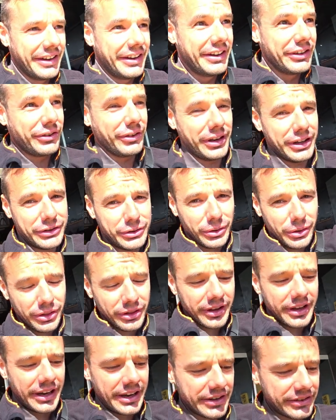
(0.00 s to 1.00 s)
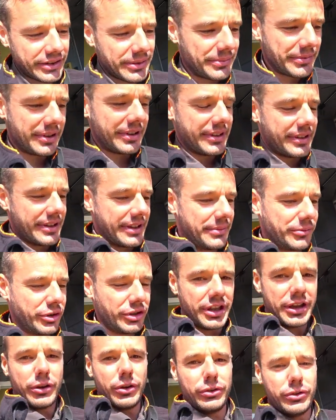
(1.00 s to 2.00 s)
So I told the guys I'm
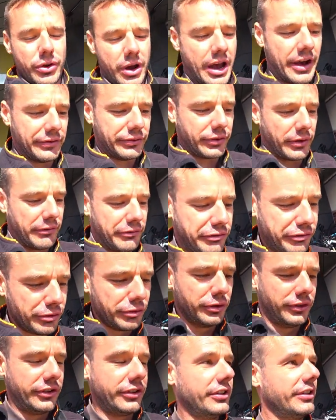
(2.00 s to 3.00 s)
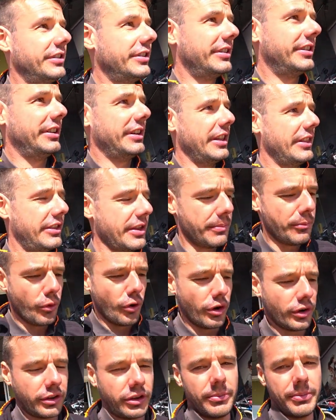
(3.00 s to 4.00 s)
gonna go to have some food, let them
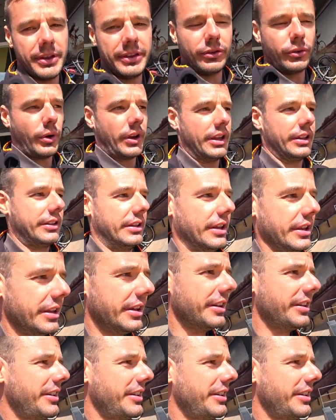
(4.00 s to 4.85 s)
work a bit quietly,